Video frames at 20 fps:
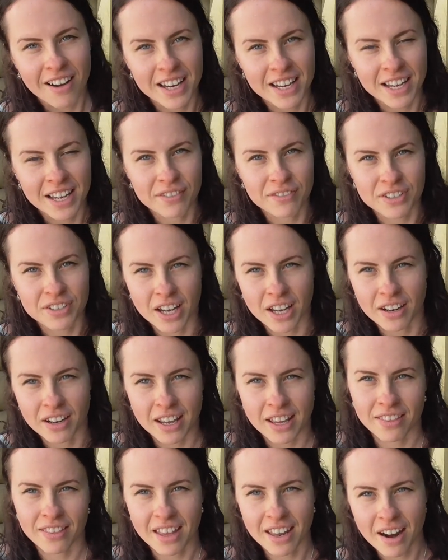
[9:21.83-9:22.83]
I have
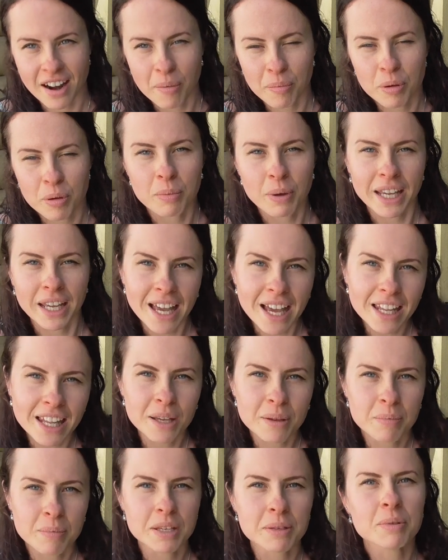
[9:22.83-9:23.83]
done and they're up in my
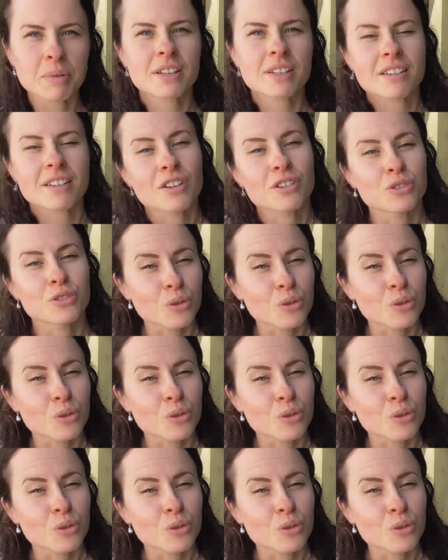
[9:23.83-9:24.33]
garlic bed because I